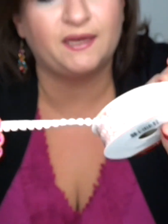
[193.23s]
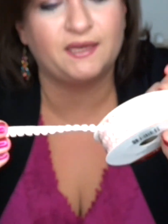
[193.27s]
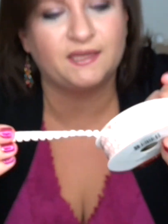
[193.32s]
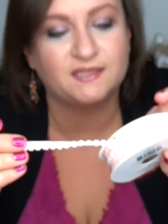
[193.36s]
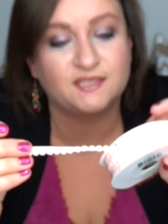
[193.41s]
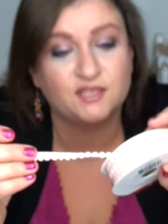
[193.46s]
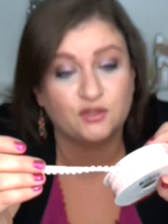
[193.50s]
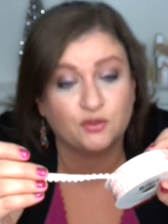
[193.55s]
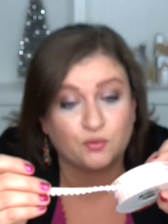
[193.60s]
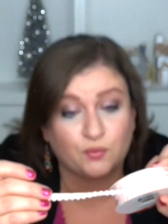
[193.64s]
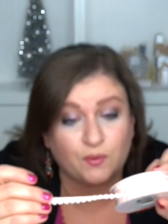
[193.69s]
it
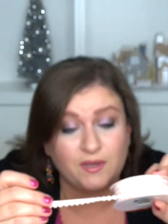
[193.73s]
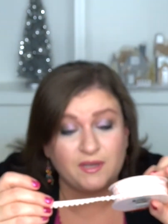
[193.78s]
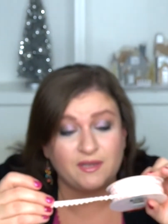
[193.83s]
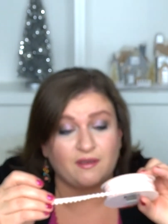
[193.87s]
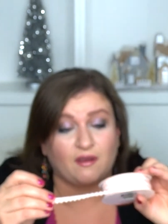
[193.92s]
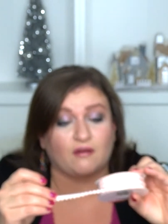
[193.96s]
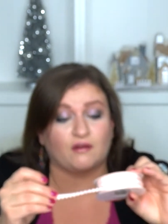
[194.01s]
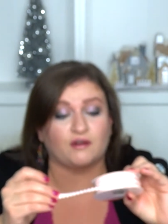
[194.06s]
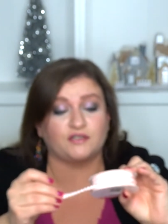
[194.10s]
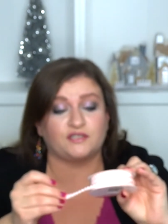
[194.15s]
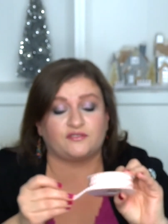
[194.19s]
is three
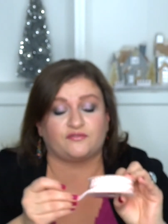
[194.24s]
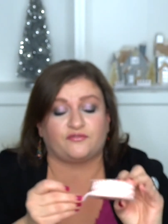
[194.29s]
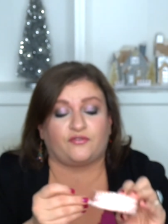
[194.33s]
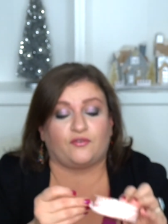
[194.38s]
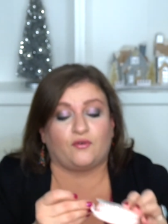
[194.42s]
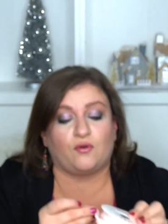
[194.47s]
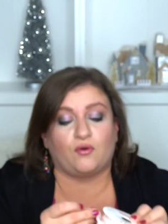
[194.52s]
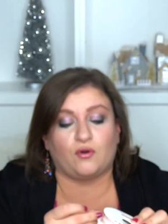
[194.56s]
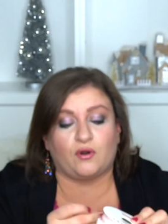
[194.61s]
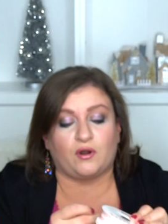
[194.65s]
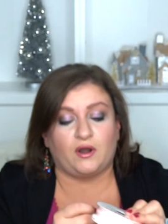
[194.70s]
yards
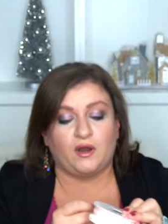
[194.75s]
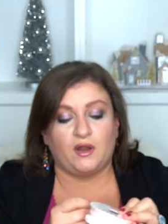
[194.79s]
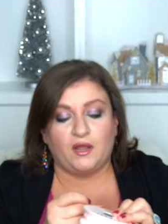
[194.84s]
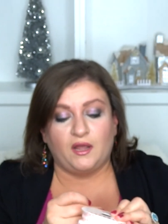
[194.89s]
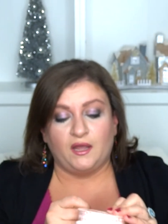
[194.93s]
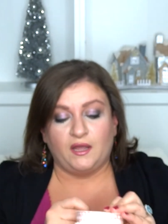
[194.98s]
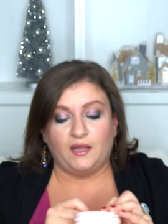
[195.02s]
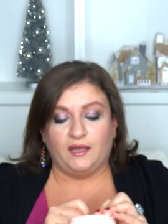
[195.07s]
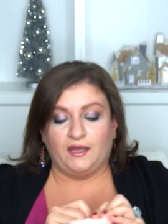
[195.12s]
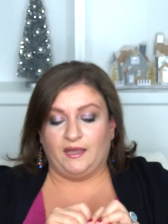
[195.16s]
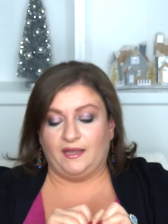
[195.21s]
for
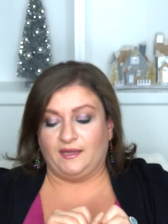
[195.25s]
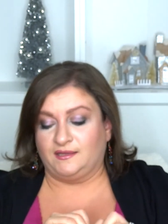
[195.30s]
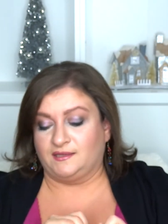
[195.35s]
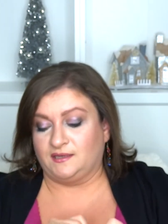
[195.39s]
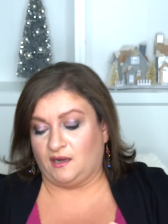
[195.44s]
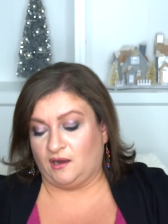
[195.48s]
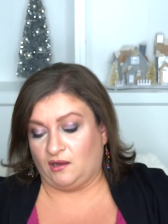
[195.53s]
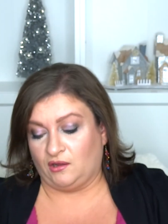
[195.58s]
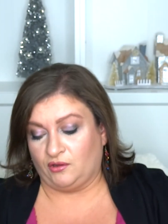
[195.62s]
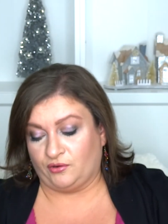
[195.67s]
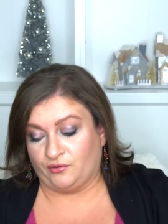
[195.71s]
a
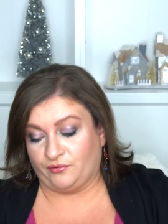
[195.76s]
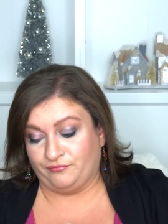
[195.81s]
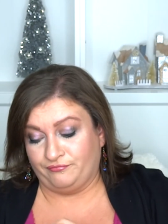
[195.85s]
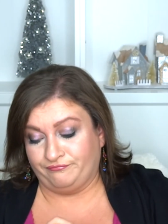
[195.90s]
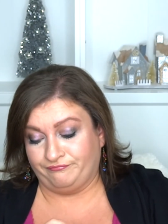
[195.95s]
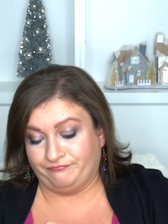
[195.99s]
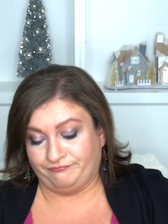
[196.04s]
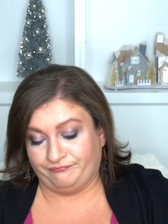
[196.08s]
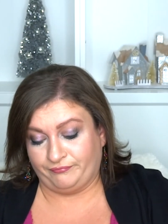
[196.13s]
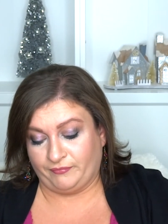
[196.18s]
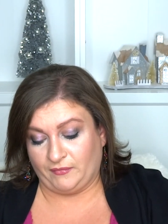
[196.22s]
dollar.
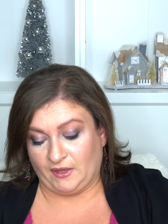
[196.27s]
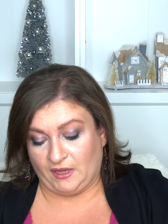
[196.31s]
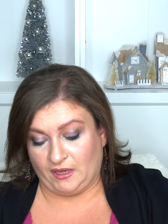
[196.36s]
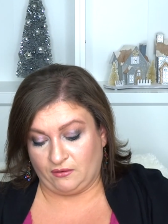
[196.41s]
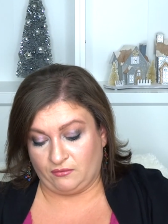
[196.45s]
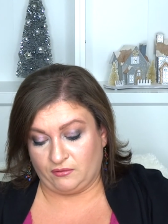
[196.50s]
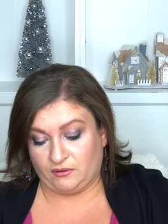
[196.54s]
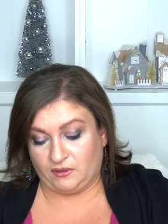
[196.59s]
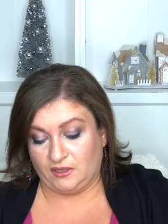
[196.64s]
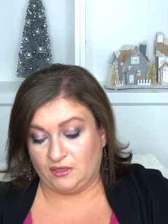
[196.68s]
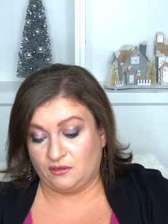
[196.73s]
I
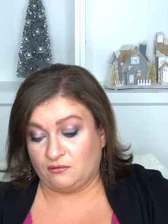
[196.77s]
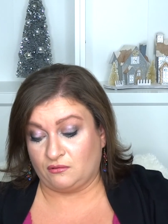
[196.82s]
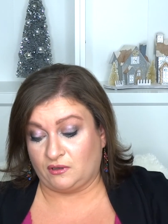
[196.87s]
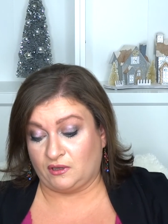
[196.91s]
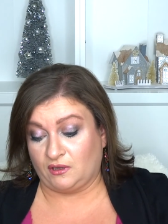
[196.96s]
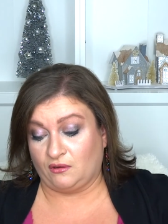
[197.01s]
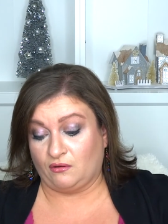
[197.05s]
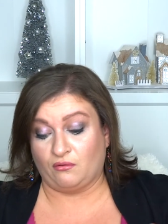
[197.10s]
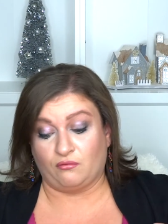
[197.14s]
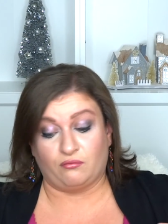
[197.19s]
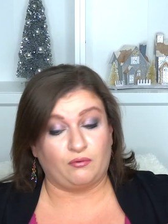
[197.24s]
don't think you
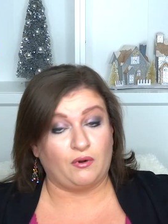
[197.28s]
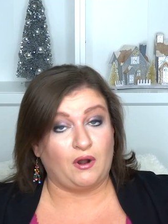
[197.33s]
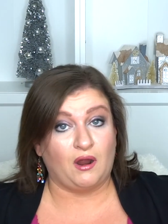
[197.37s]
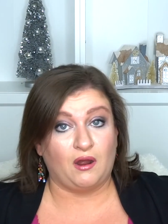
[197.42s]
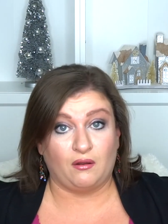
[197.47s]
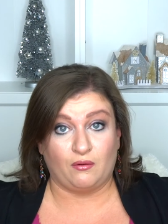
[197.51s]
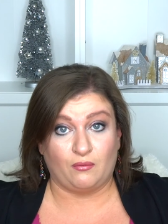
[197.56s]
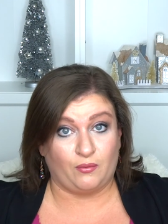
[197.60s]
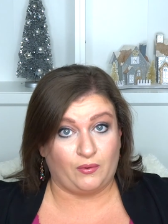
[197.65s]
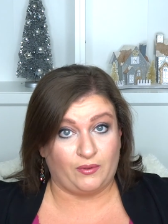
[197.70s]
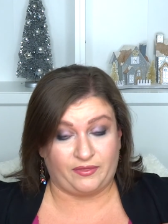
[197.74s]
can go
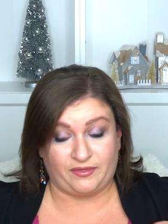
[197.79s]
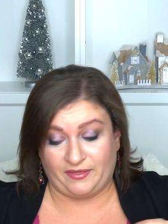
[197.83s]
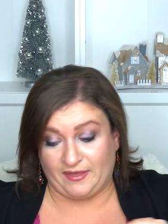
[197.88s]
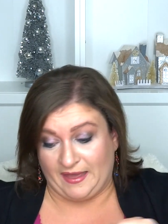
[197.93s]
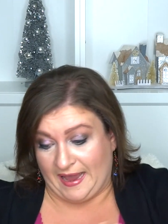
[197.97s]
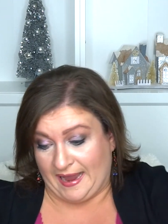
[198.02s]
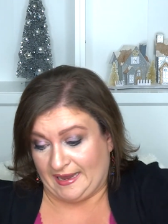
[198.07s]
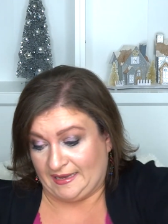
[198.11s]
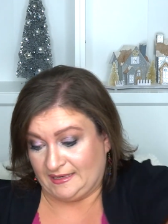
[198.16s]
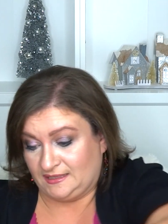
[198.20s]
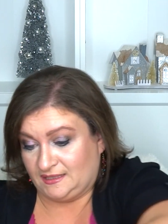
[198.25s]
wrong with
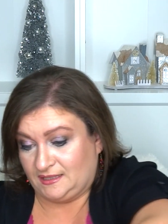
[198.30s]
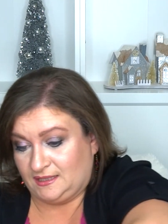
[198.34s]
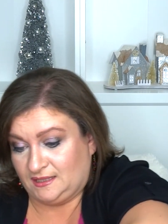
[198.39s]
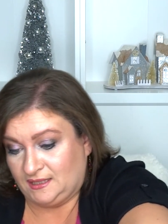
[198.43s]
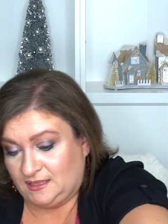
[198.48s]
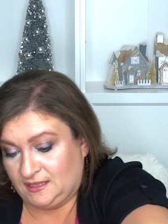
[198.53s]
that.